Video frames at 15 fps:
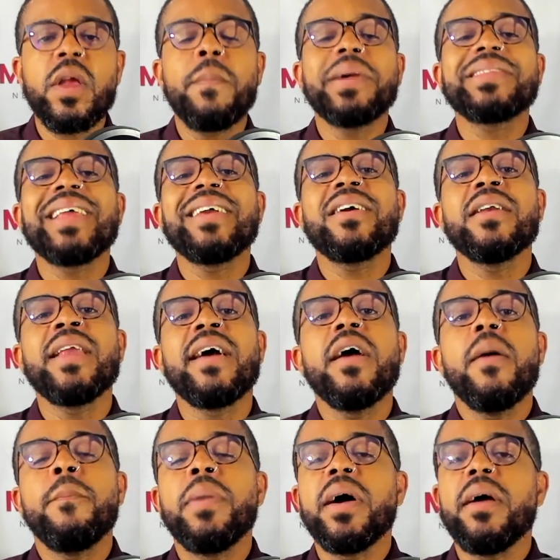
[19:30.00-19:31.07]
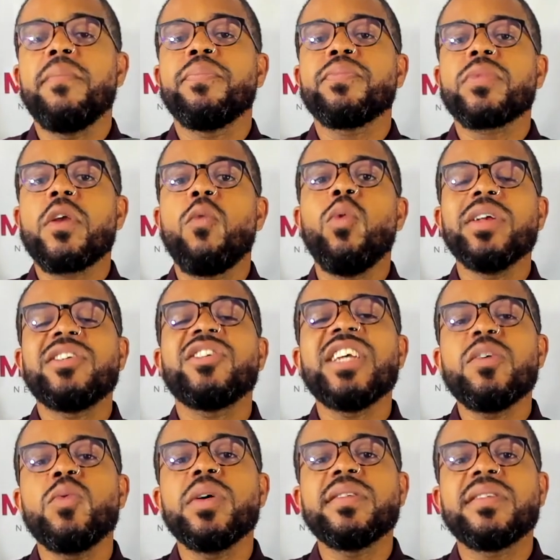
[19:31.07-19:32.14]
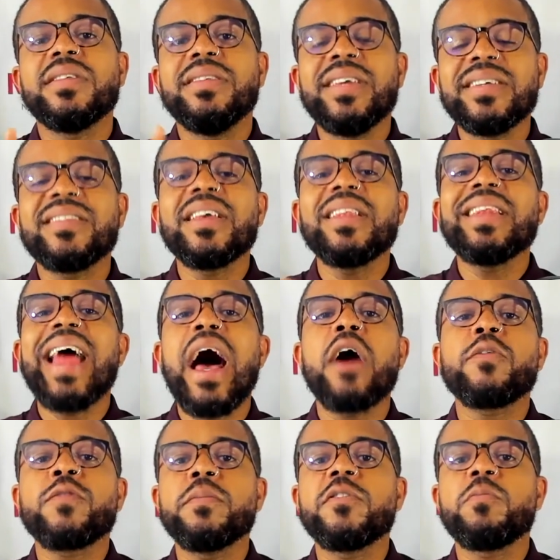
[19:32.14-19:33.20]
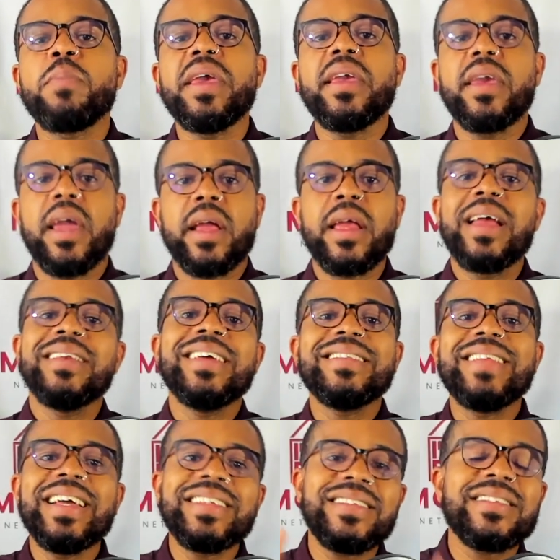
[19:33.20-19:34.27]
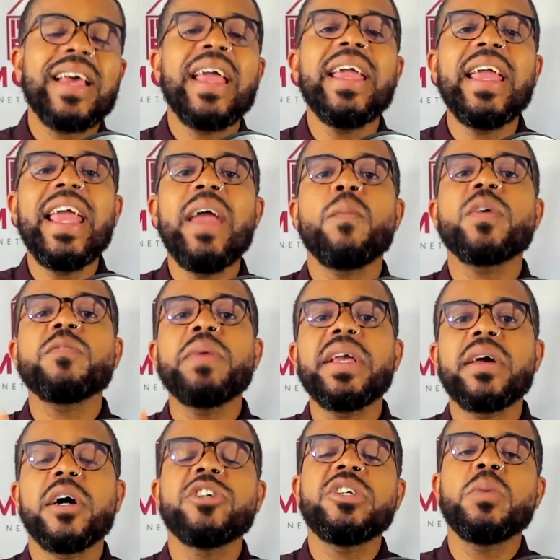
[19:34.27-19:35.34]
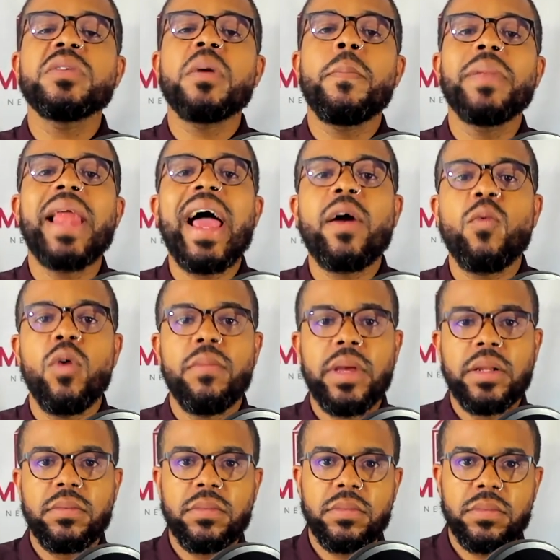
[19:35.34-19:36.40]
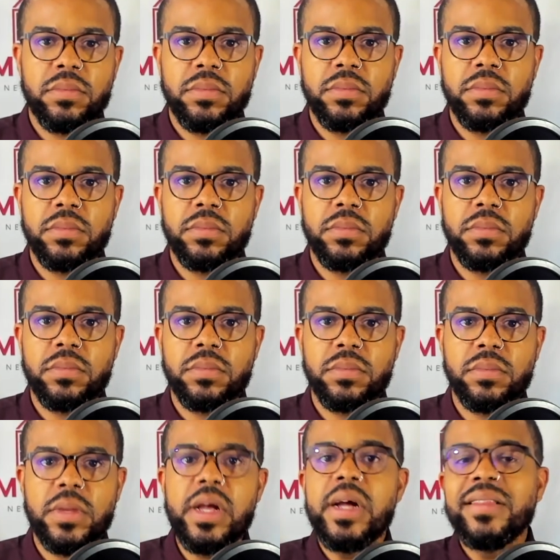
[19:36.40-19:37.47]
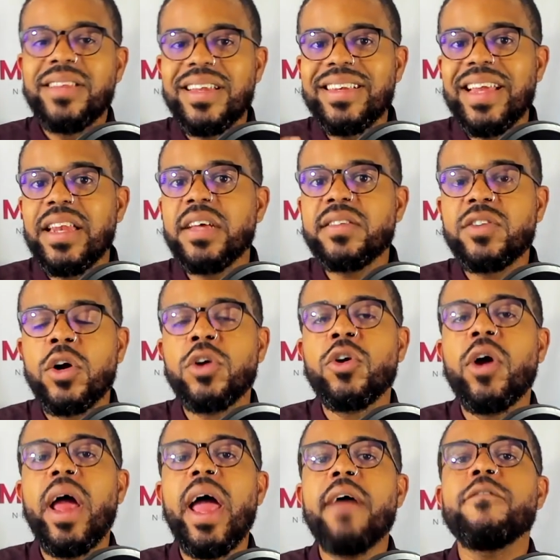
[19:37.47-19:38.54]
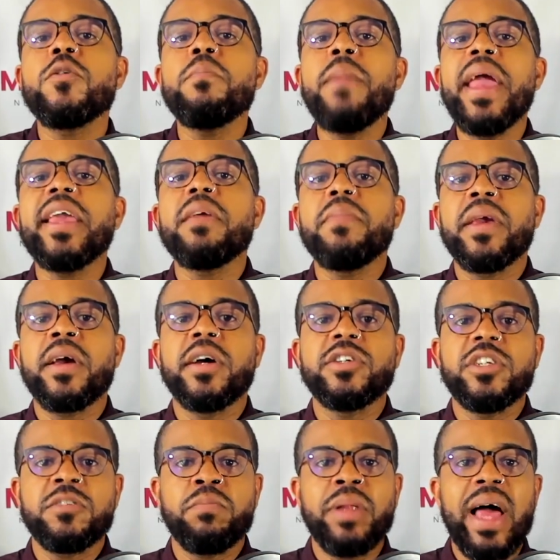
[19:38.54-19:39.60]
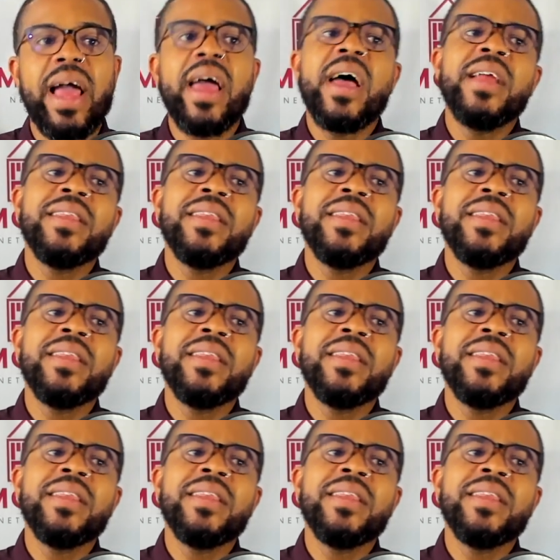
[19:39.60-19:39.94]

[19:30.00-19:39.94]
But they couldn't have, but when she was disallowed from speaking, did they say it was because she was a black woman? Did Nina Turner ever make it because she's black?